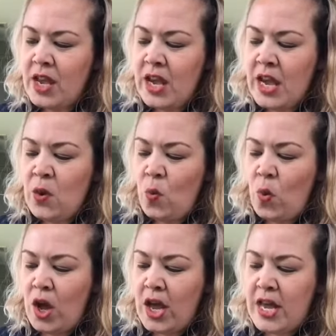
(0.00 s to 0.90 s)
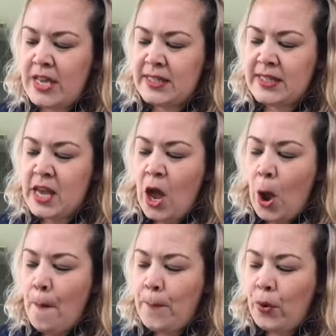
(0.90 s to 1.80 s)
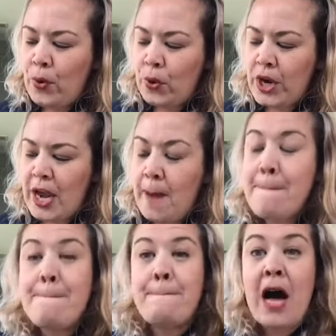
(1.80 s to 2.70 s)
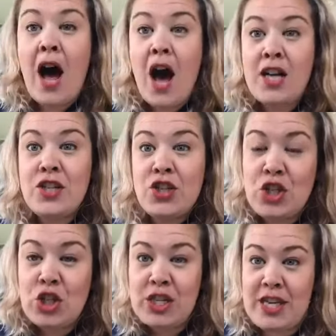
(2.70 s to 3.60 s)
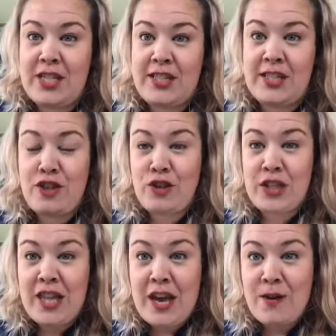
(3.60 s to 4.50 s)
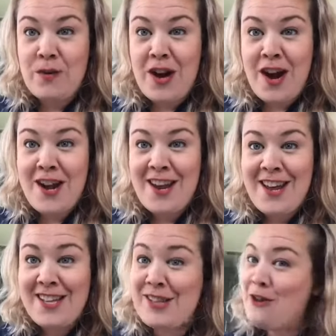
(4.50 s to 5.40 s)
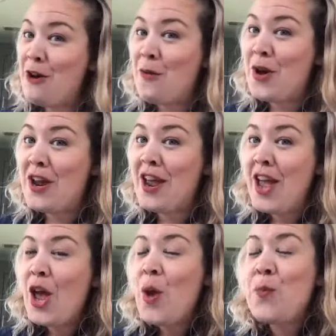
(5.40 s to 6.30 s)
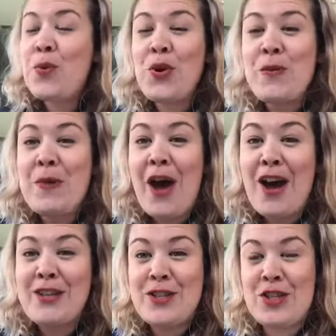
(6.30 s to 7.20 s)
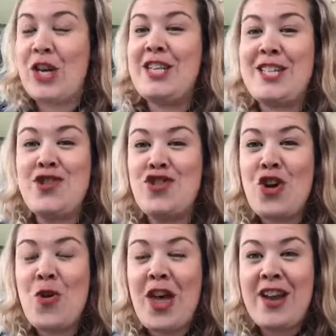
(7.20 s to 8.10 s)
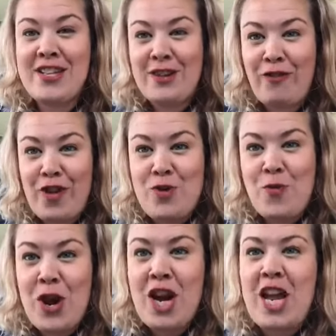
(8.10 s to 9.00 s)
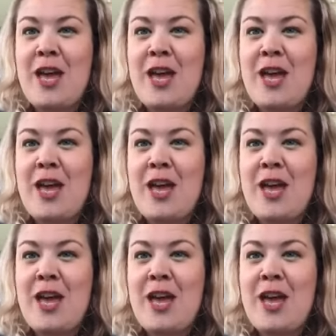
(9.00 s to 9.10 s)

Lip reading: It was preposterous. Can you say that word? It's a long one. Preposterous. And you know that is a fun word.